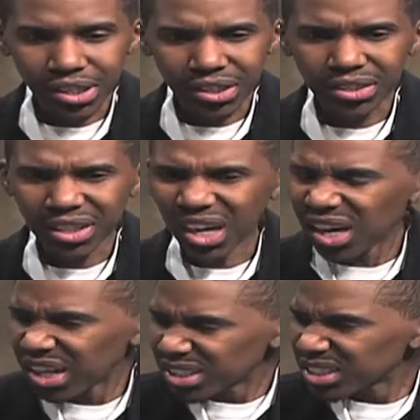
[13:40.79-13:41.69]
And
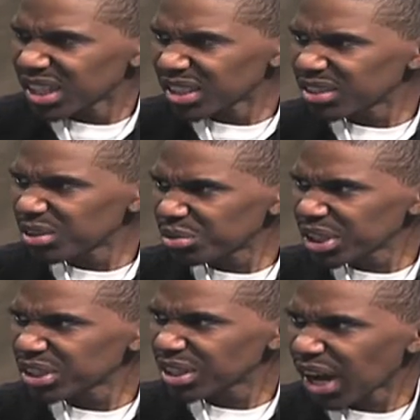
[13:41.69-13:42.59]
I, I, just like, you know
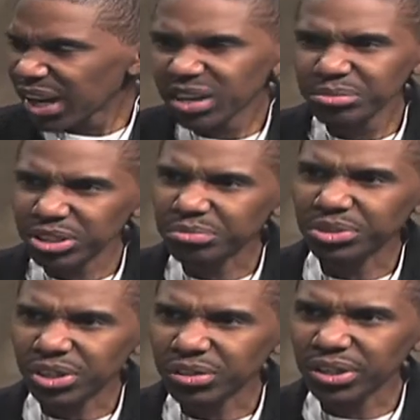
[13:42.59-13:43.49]
what? I am going to
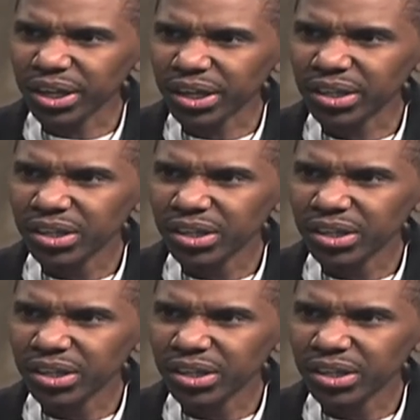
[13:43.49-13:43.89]
be okay.